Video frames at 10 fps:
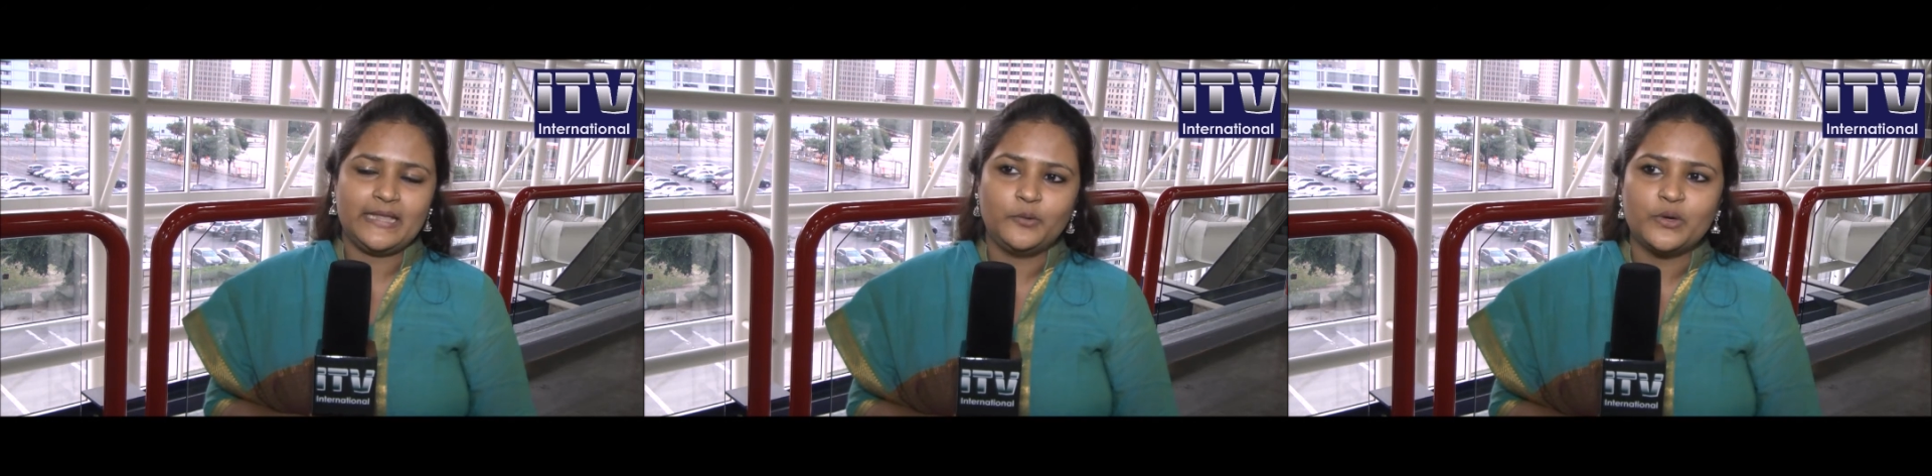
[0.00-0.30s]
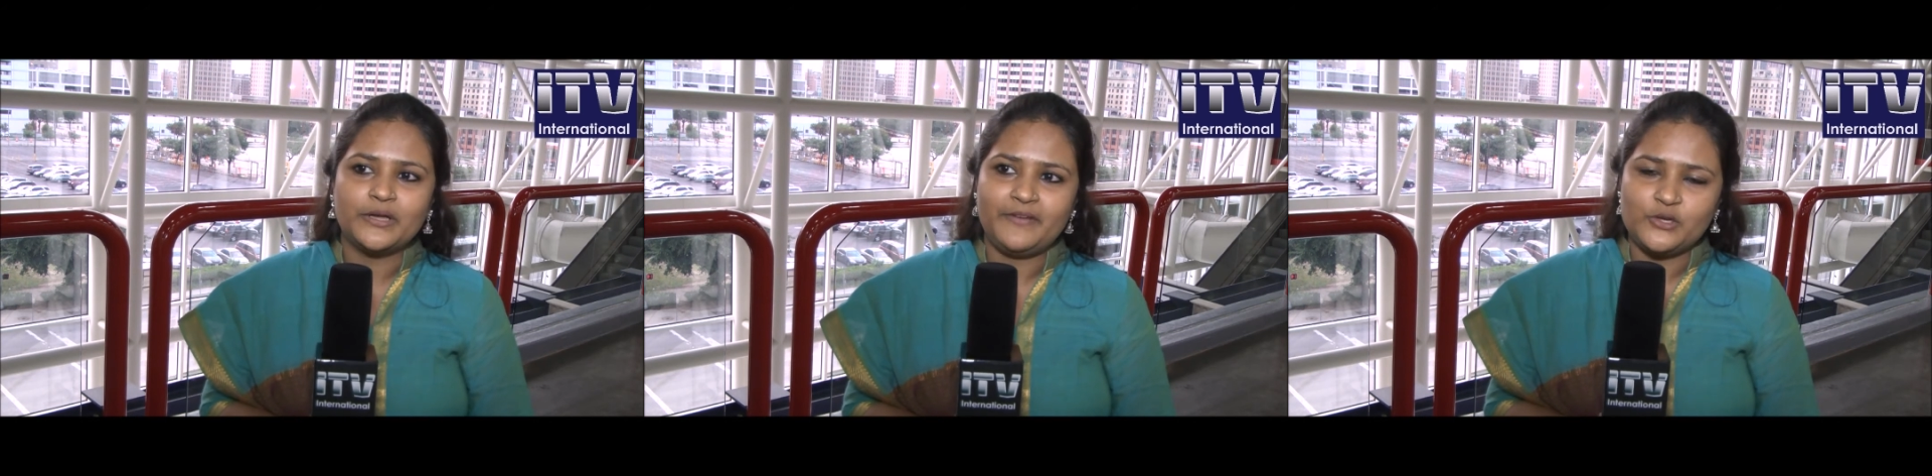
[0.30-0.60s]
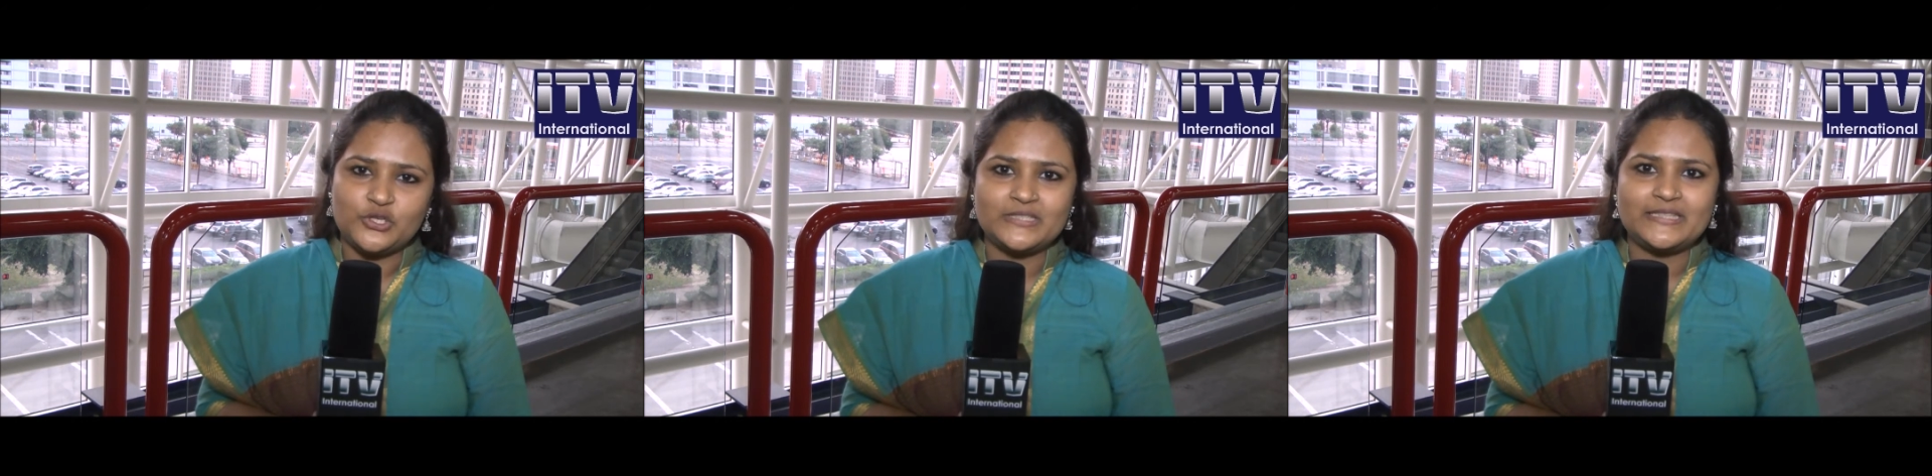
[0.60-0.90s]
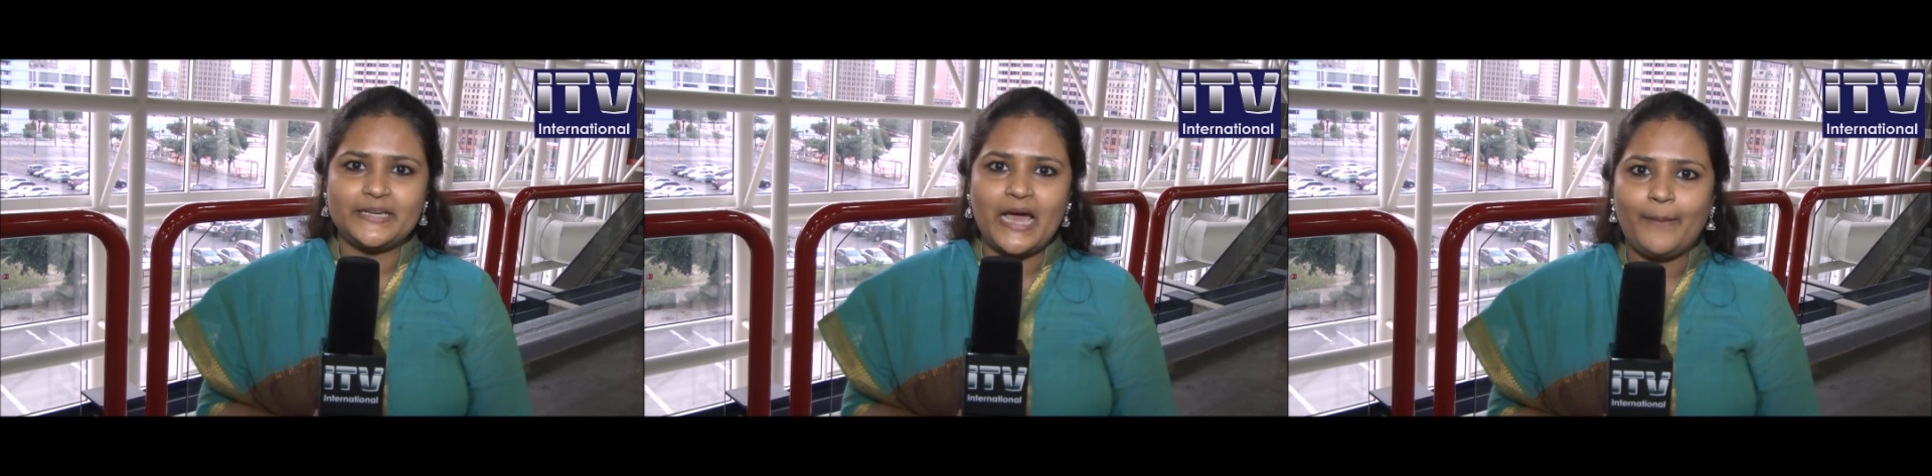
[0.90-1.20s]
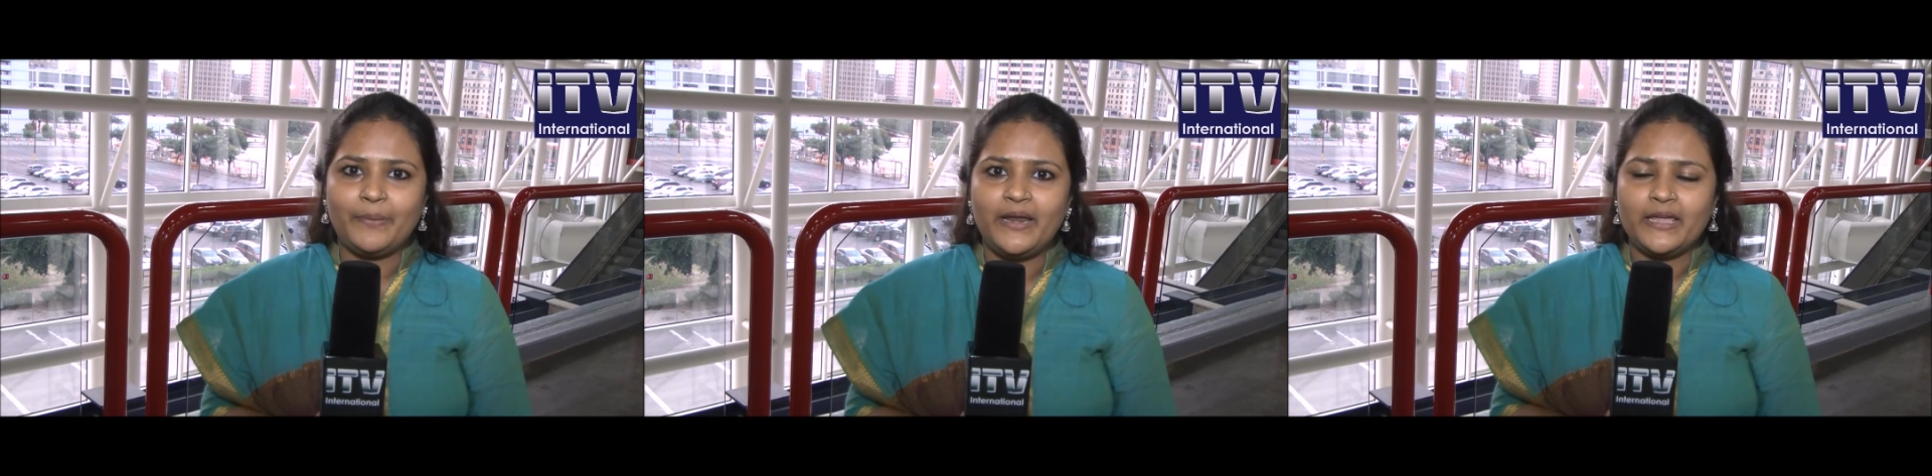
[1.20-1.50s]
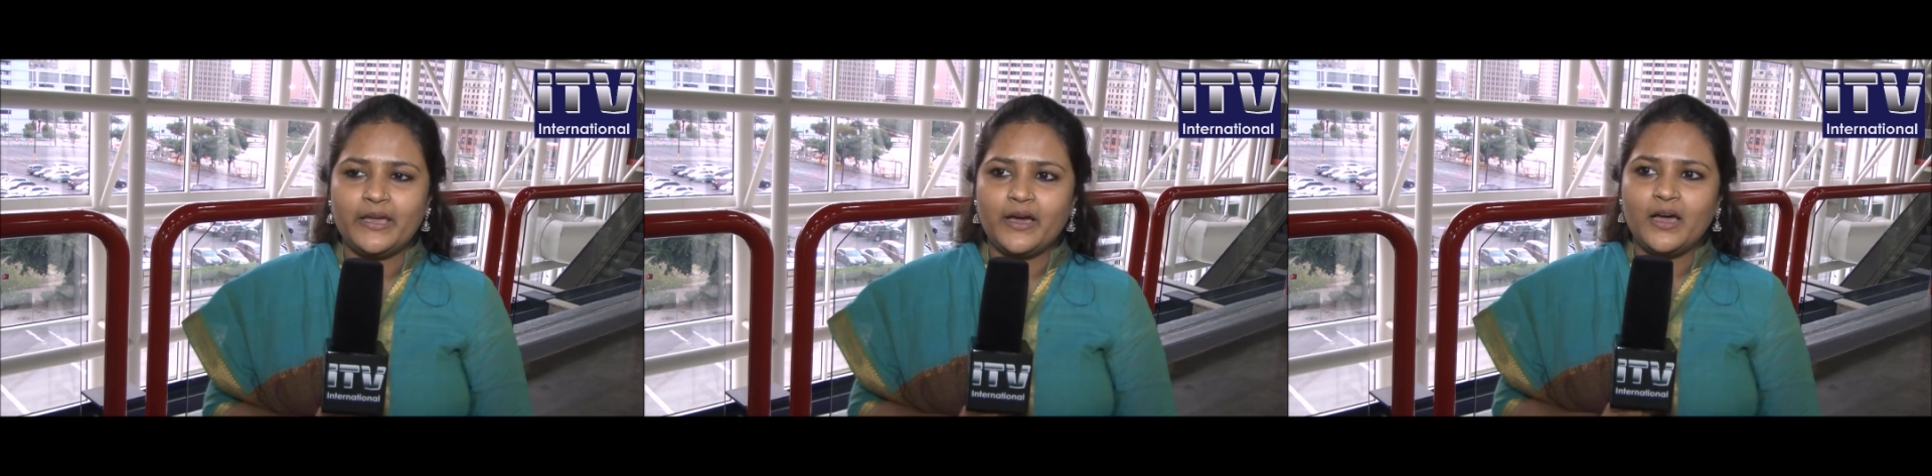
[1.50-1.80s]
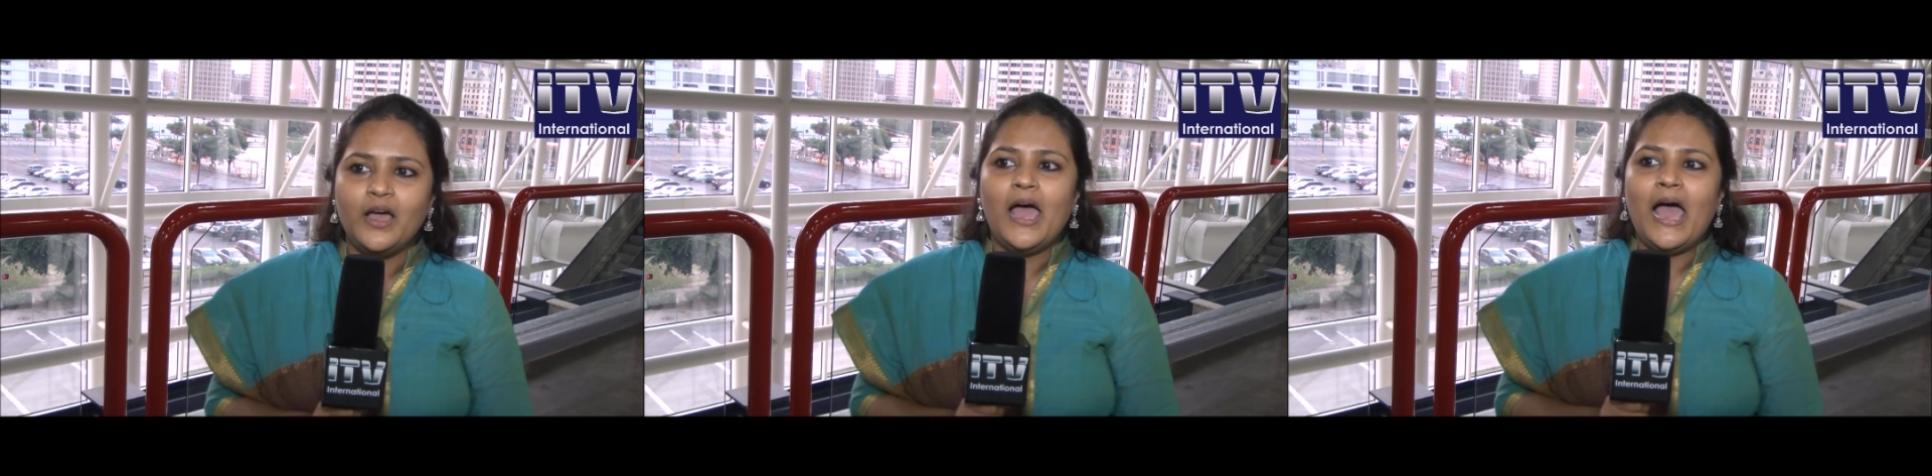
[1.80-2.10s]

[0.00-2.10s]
Telugu conventions that are happening here.